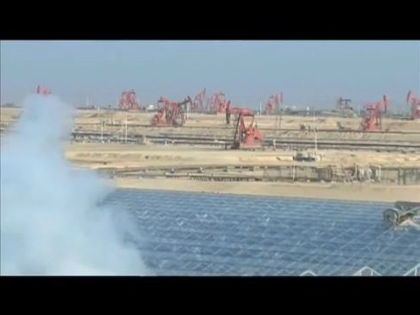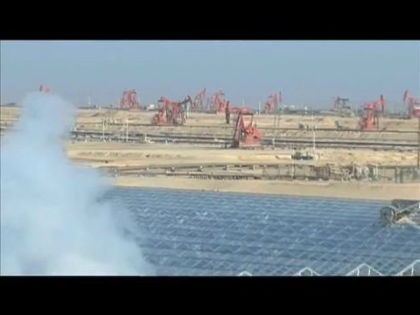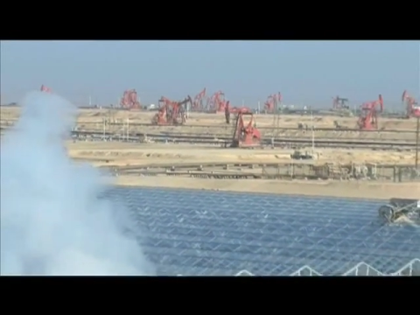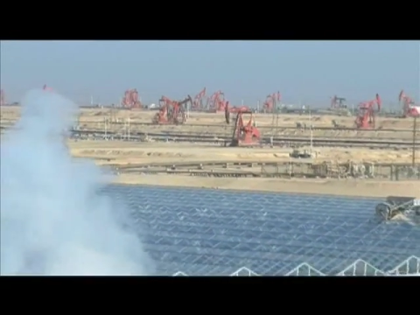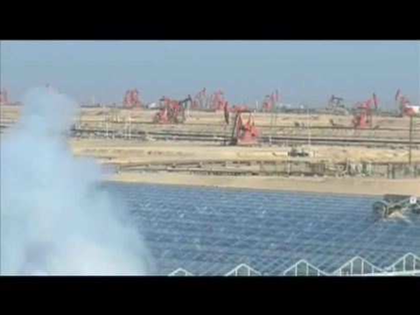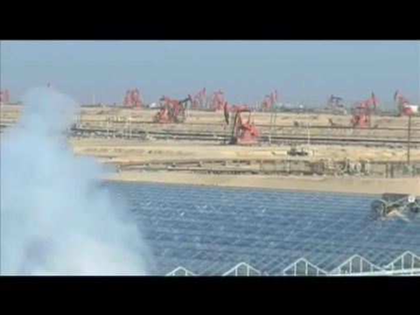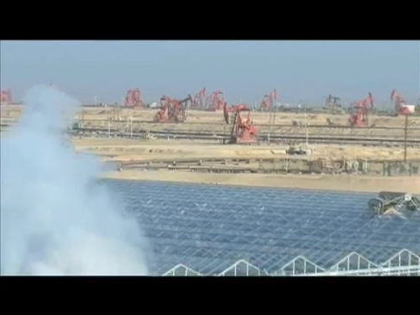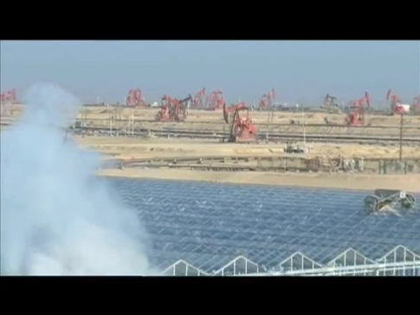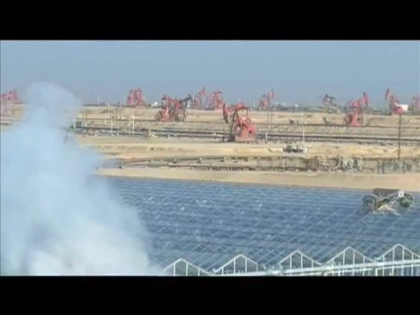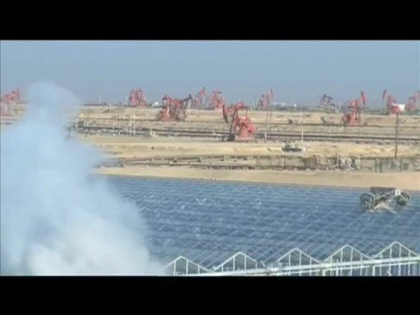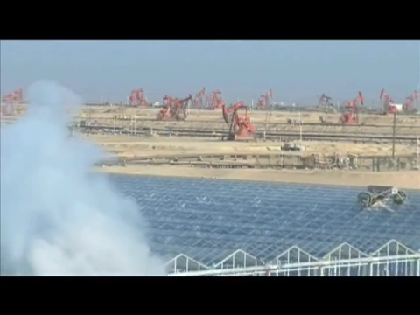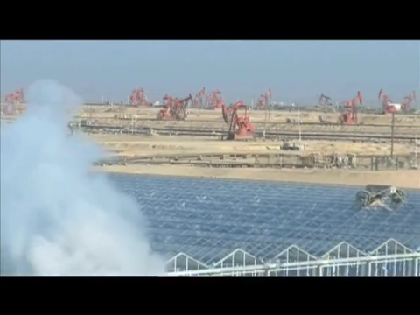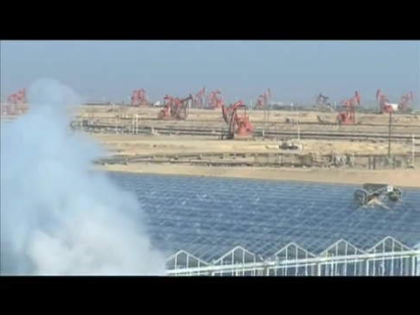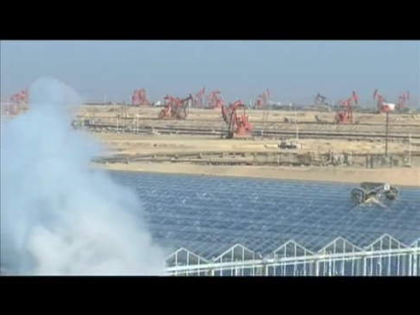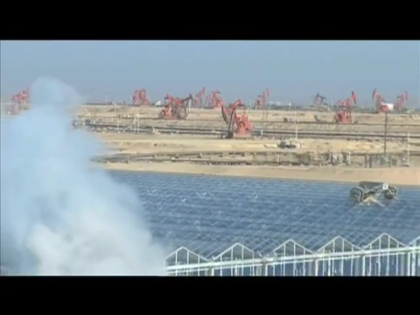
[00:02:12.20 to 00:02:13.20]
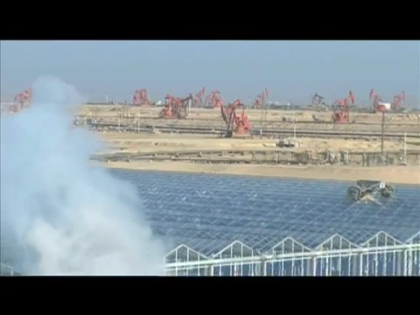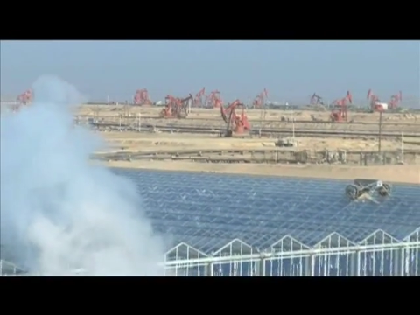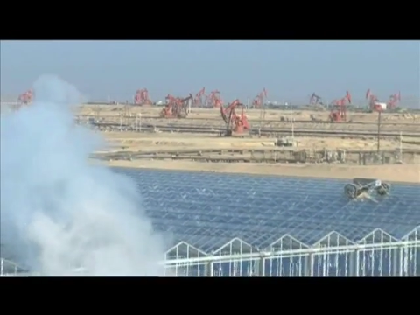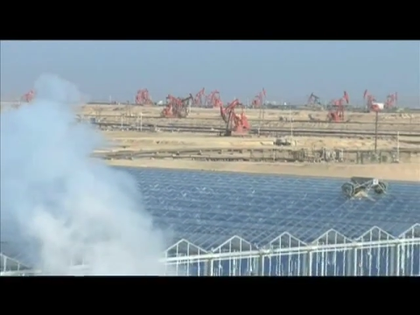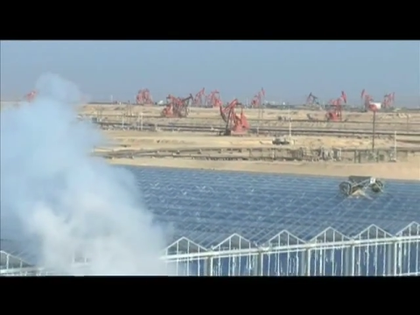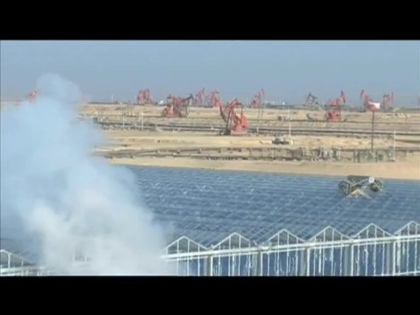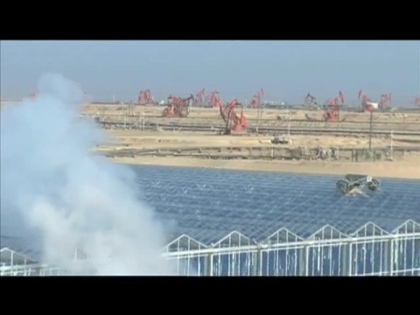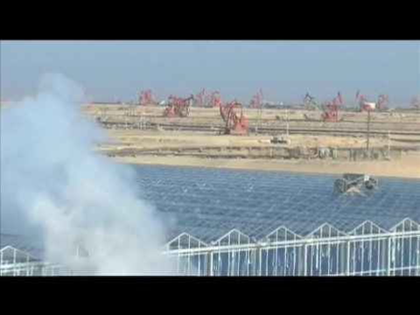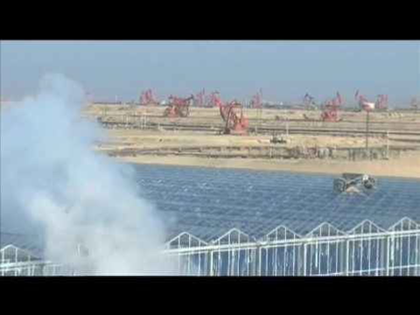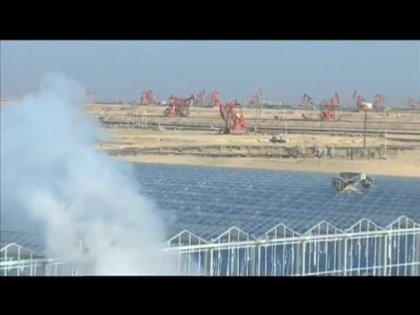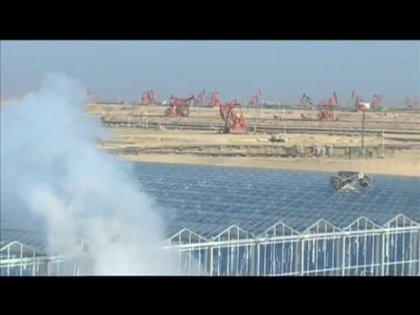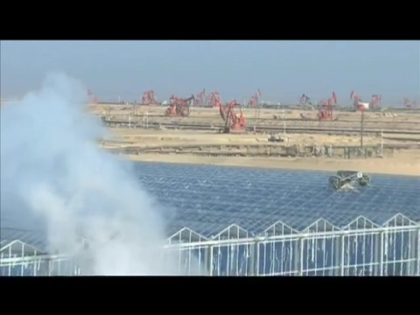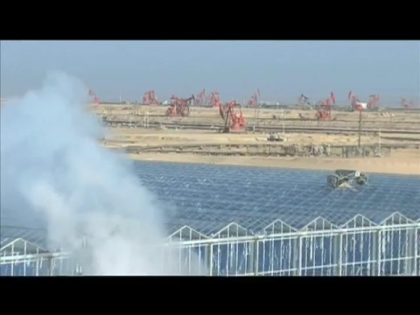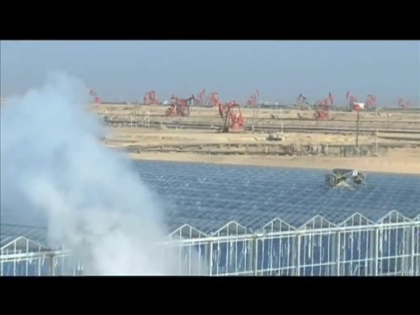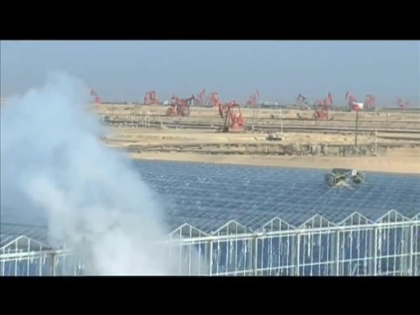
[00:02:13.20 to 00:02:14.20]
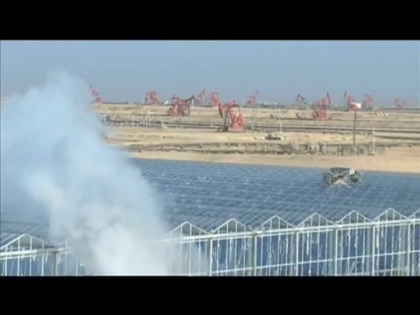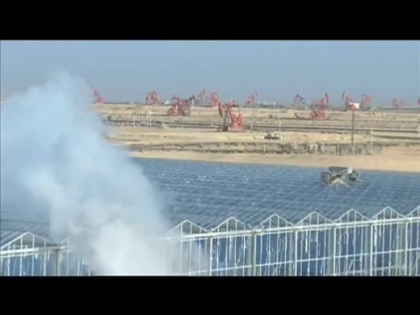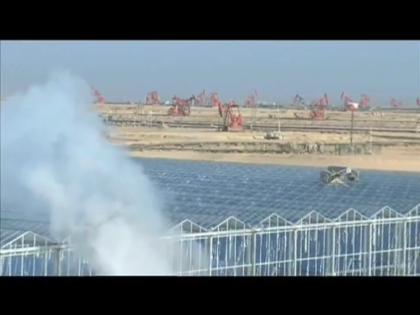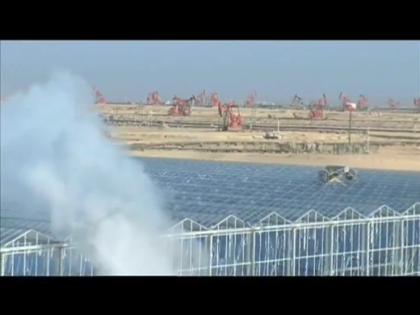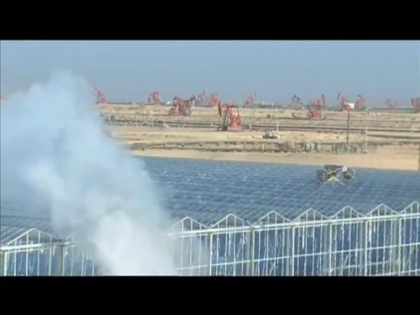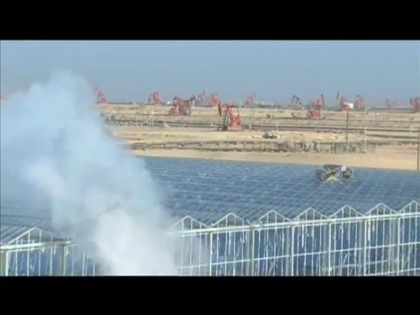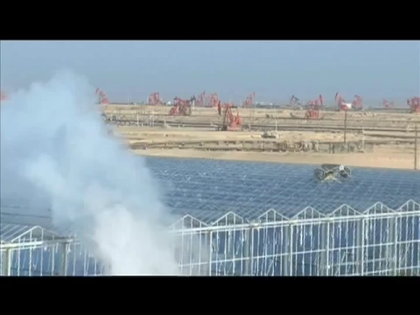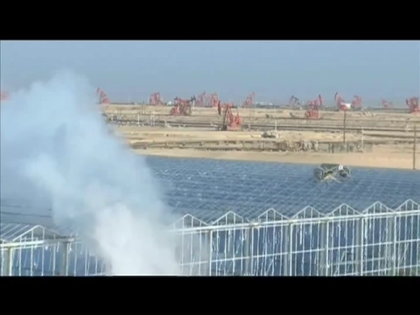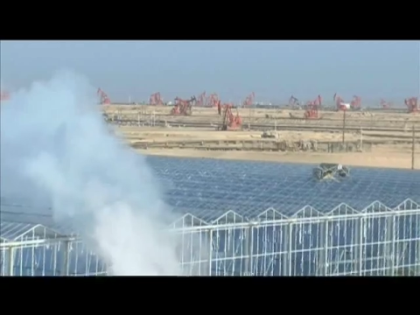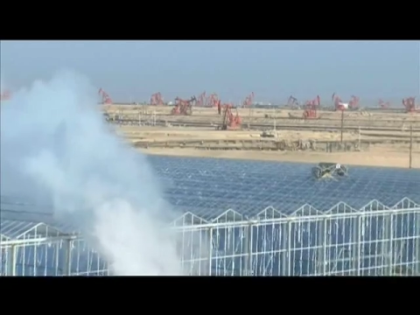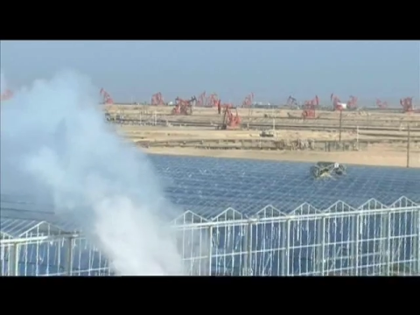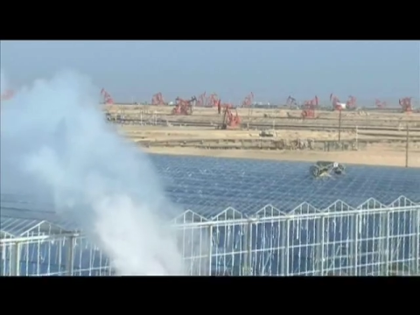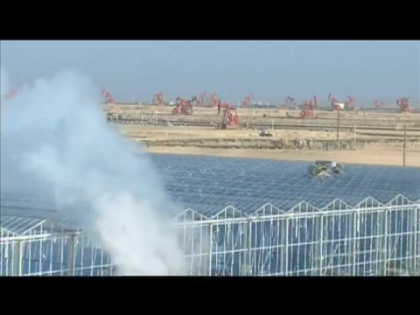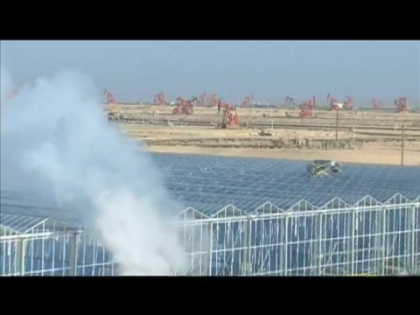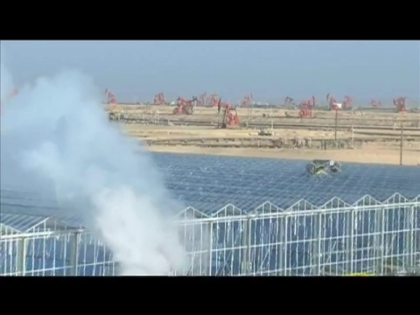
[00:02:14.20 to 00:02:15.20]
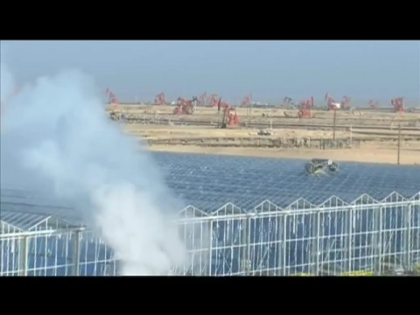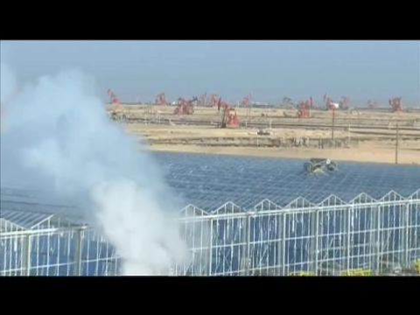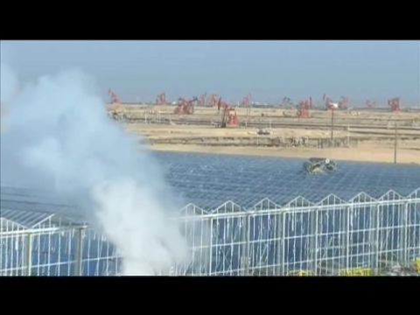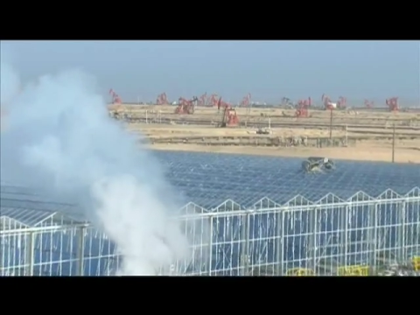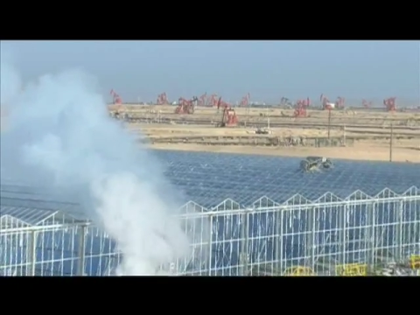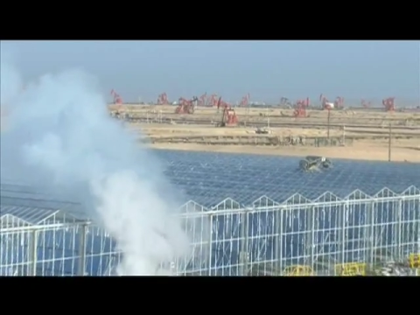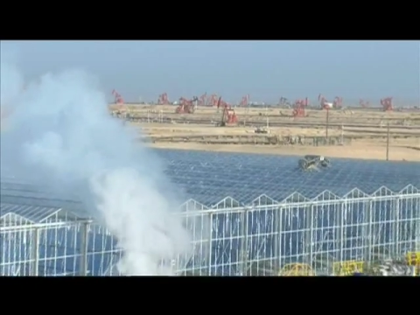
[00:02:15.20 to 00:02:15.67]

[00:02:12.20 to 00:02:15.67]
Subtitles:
[unreadable: no face in view]